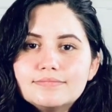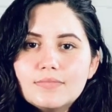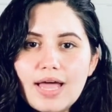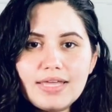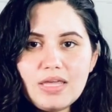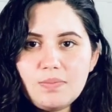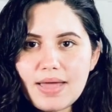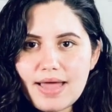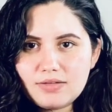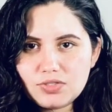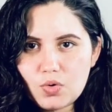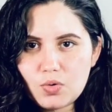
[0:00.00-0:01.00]
I keep my
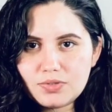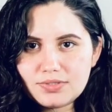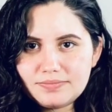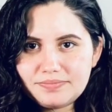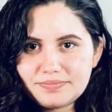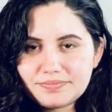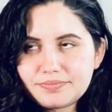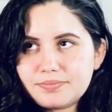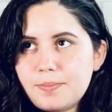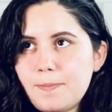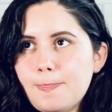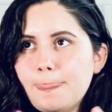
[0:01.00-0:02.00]
house cold.
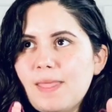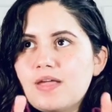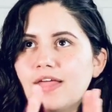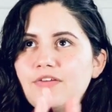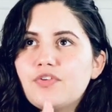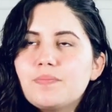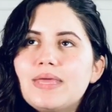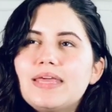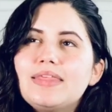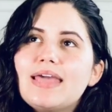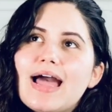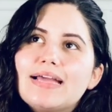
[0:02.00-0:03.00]
Like, for me,
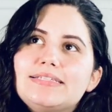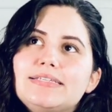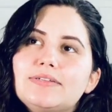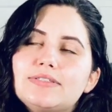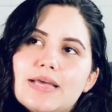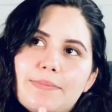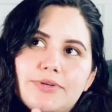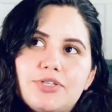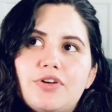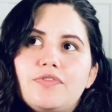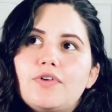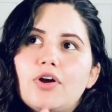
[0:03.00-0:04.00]
the ideal
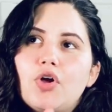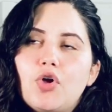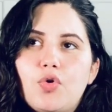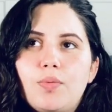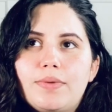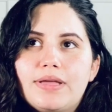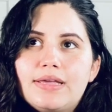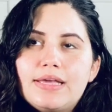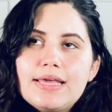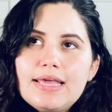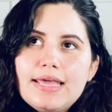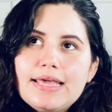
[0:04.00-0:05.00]
temperature for a home
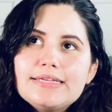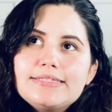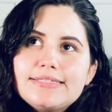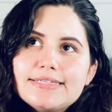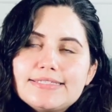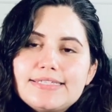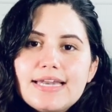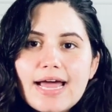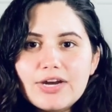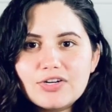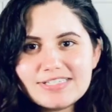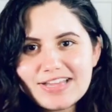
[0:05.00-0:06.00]
is
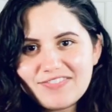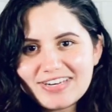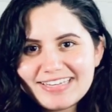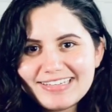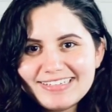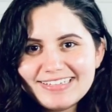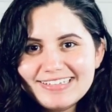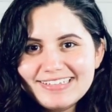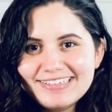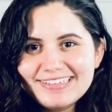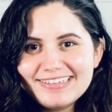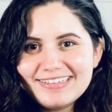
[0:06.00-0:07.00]
69 or 70.
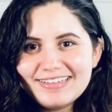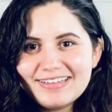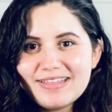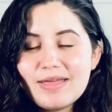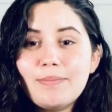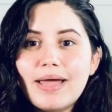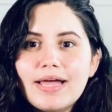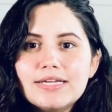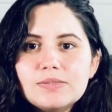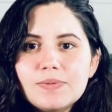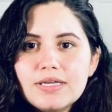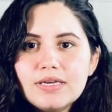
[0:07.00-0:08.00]
And my
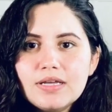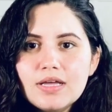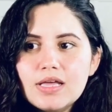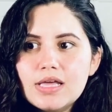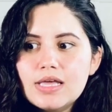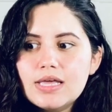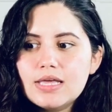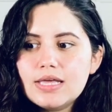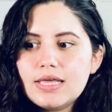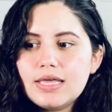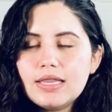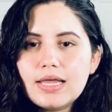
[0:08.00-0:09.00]
husband,
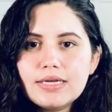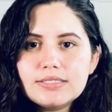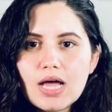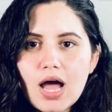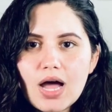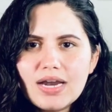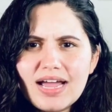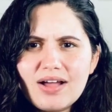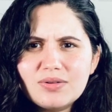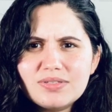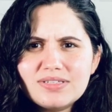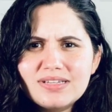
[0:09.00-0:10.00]
he likes a hot
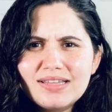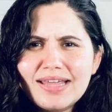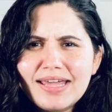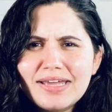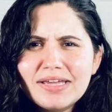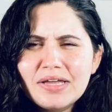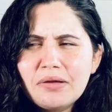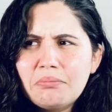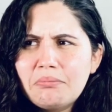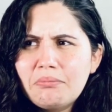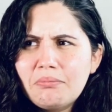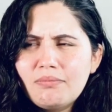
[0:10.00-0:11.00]
house. Like,
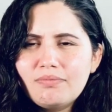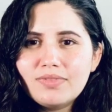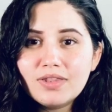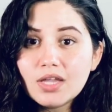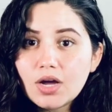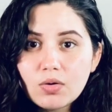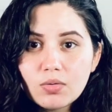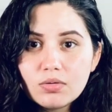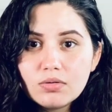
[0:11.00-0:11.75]
no.